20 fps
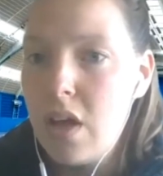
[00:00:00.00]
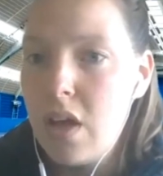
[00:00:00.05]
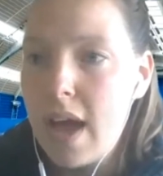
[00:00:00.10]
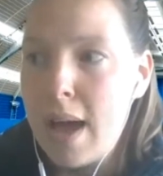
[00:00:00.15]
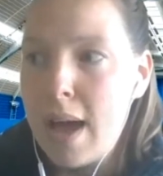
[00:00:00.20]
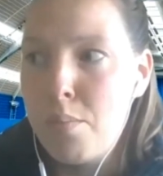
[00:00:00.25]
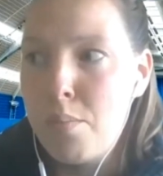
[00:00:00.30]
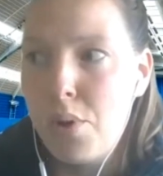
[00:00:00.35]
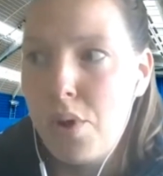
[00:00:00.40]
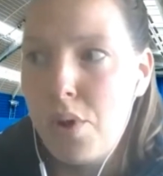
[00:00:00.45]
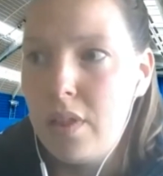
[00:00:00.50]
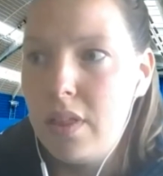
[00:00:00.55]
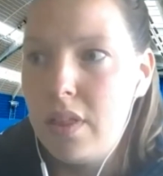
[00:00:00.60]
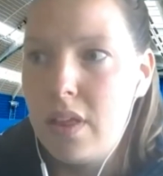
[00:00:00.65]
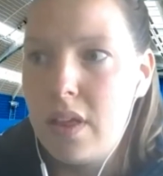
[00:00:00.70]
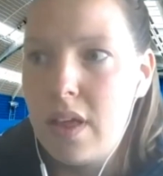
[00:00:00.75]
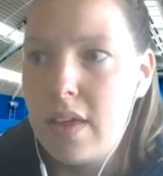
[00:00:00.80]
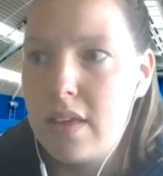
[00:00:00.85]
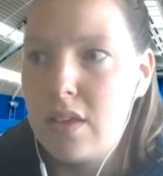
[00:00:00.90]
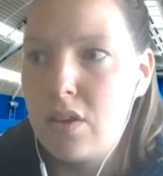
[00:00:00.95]
handball
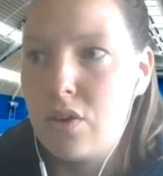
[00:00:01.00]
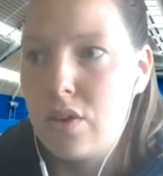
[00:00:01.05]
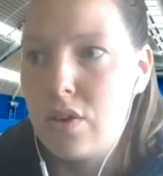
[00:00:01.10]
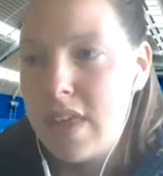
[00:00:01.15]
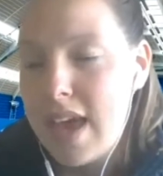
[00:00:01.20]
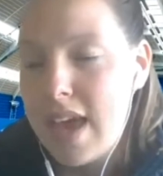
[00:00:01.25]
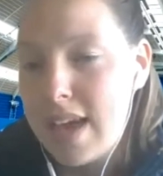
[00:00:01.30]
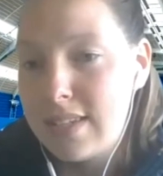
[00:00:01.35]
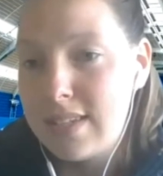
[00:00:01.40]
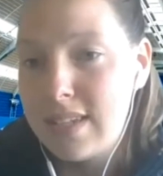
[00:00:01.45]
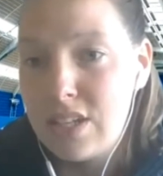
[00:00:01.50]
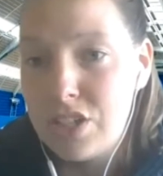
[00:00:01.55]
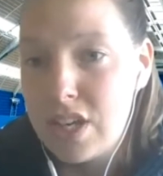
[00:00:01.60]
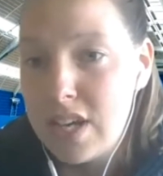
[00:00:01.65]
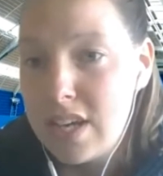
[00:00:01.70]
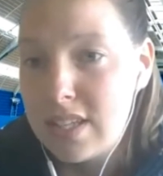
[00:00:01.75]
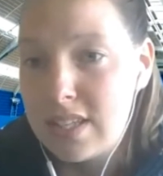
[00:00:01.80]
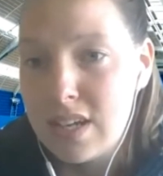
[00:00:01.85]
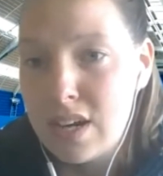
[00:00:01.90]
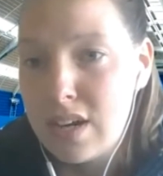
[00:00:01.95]
or the
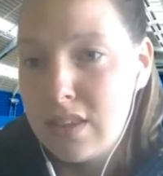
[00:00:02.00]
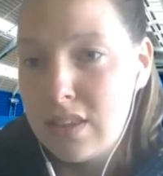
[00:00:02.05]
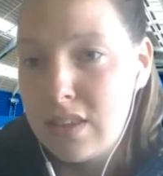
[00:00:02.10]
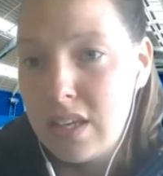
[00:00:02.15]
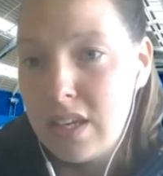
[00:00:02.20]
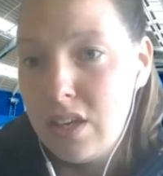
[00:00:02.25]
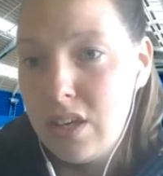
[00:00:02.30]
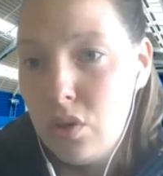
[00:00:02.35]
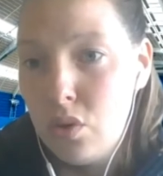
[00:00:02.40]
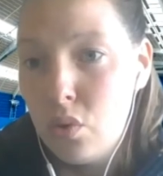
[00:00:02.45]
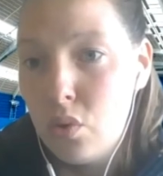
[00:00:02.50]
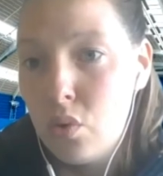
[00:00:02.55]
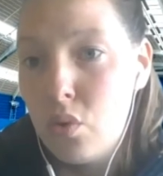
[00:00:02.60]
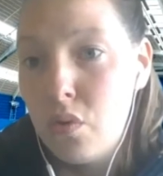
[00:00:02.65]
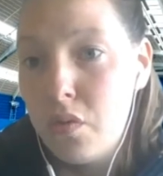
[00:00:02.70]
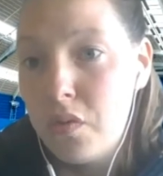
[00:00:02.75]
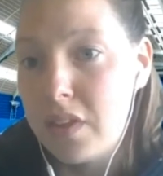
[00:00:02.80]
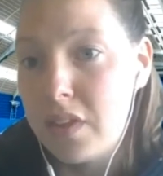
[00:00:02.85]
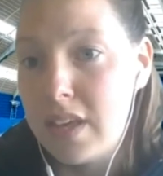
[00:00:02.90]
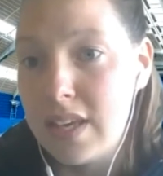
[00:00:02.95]
SHA certainly
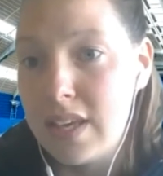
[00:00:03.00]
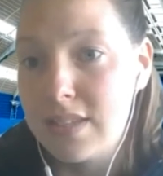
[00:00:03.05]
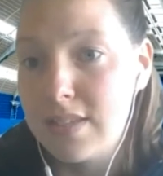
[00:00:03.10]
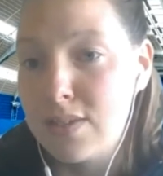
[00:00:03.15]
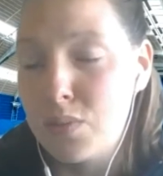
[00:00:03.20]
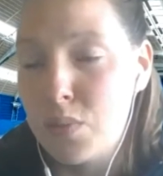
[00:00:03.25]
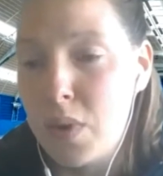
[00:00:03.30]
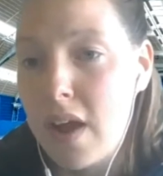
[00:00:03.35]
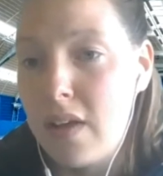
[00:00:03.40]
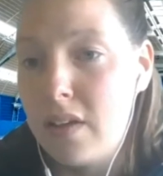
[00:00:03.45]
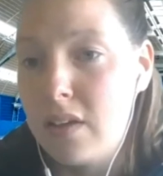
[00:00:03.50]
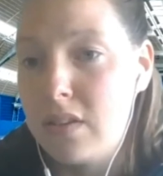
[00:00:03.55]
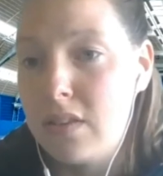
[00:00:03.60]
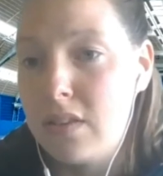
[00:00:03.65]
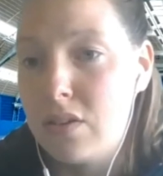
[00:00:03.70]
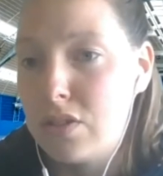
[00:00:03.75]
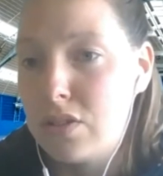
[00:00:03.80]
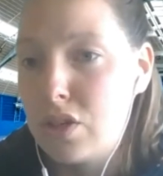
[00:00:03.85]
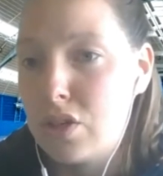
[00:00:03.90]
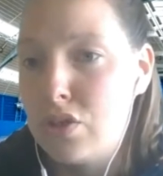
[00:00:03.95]
hopefully is as well, and
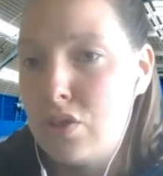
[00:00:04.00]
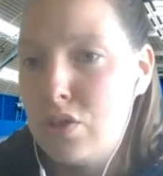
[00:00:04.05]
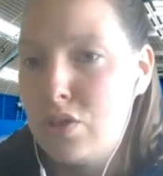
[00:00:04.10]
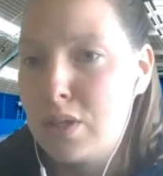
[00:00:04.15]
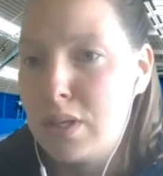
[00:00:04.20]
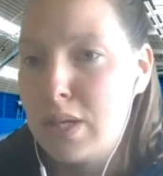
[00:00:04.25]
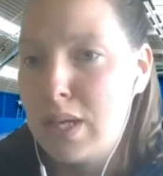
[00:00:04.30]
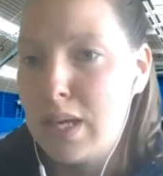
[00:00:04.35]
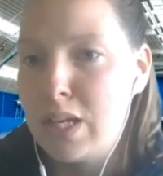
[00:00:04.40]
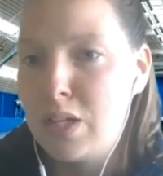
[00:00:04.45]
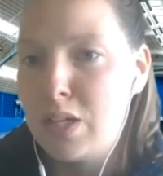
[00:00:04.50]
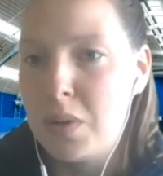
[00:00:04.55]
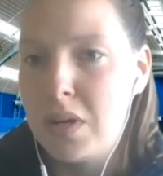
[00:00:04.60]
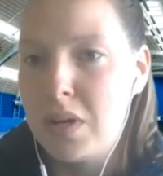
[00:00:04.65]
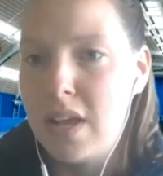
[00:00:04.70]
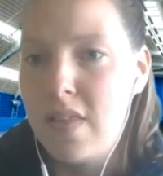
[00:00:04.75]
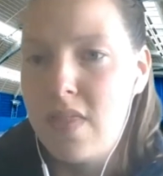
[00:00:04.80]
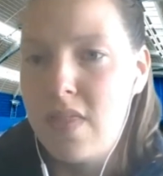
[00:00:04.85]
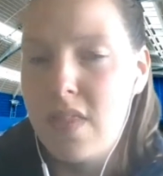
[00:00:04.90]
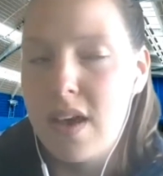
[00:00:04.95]
there's a huge
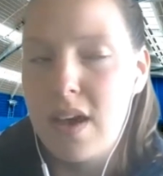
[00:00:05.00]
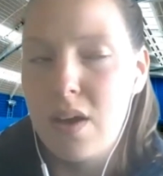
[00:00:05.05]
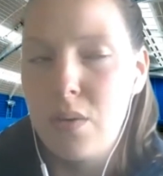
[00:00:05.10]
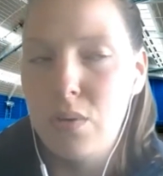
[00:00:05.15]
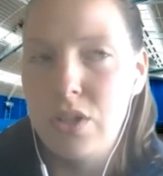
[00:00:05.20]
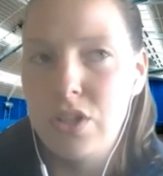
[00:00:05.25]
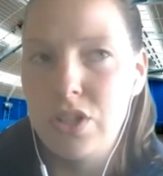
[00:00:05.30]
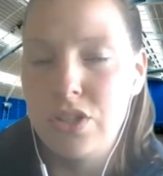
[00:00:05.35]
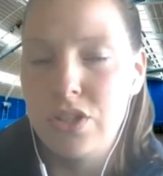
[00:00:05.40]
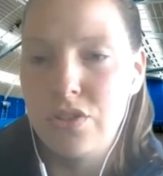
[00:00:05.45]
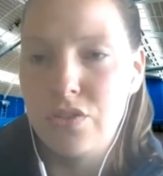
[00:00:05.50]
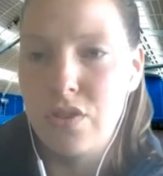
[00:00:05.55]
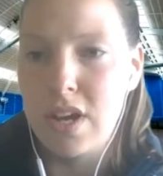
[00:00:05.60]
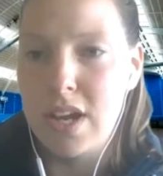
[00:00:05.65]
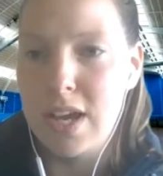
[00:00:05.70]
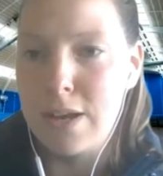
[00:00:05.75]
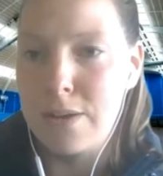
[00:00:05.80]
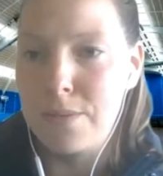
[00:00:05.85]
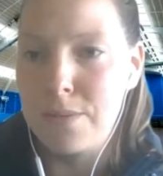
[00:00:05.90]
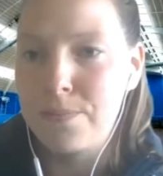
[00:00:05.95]
engagement in that, which is
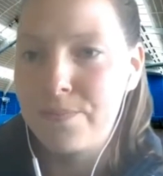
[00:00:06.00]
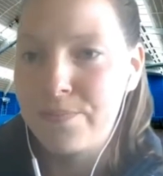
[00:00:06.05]
great.